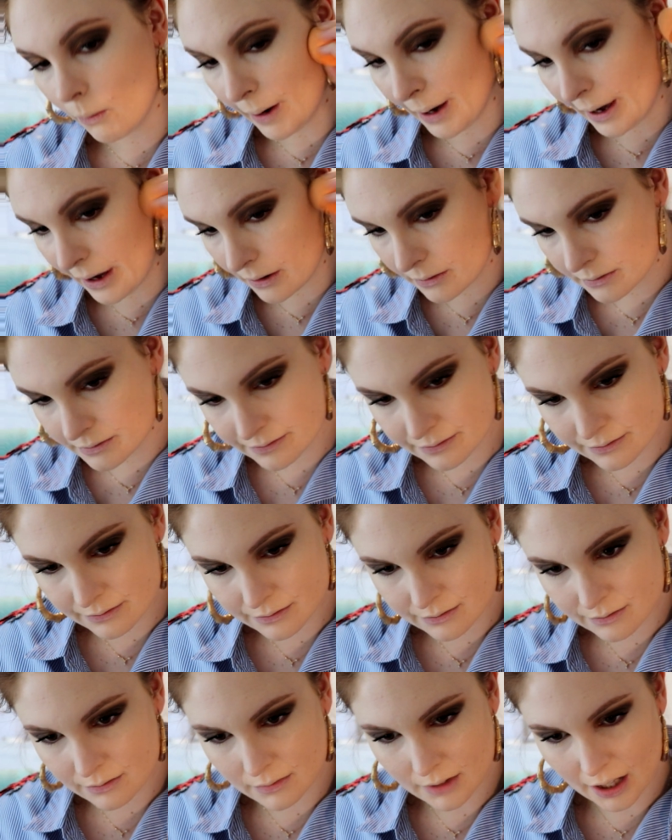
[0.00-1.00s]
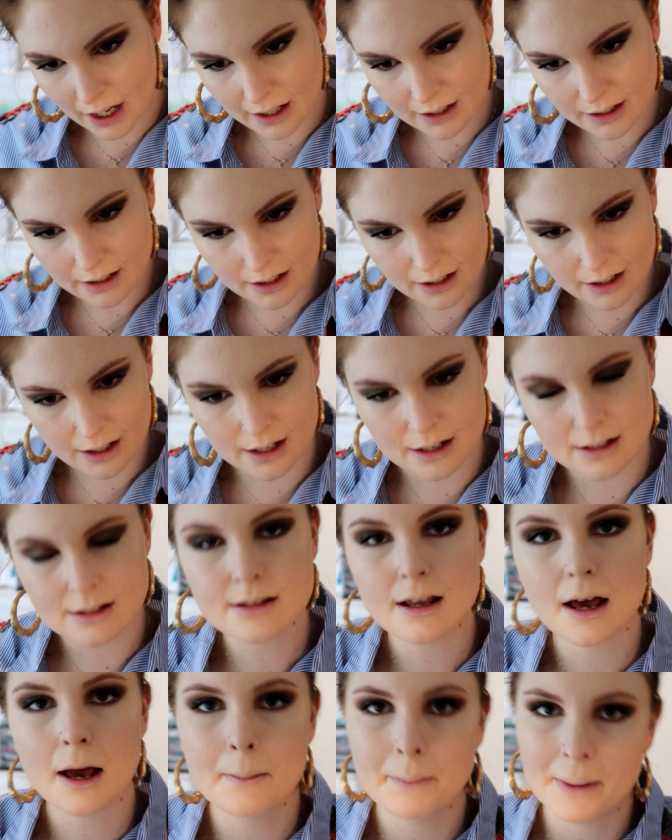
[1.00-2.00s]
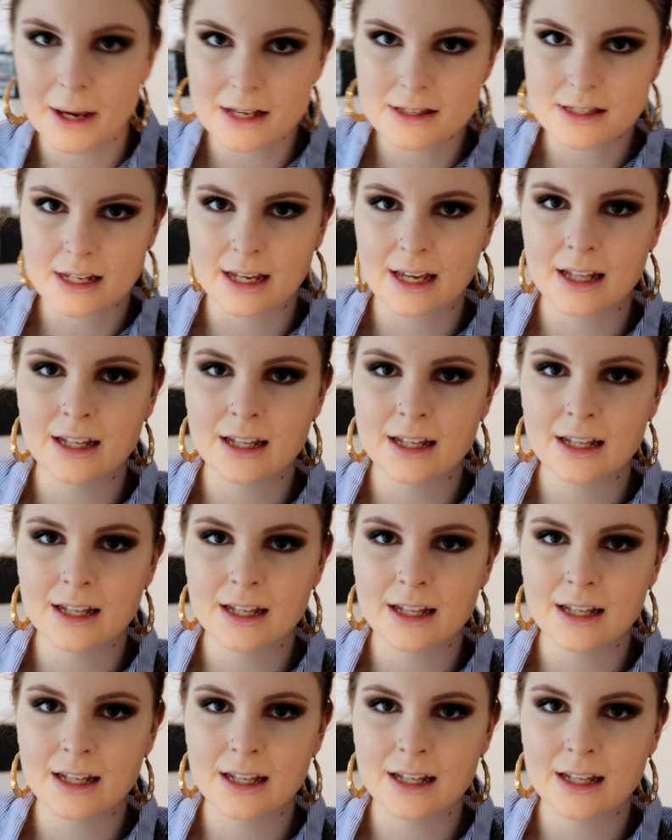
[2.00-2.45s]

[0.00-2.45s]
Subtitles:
Wow, that is amazing.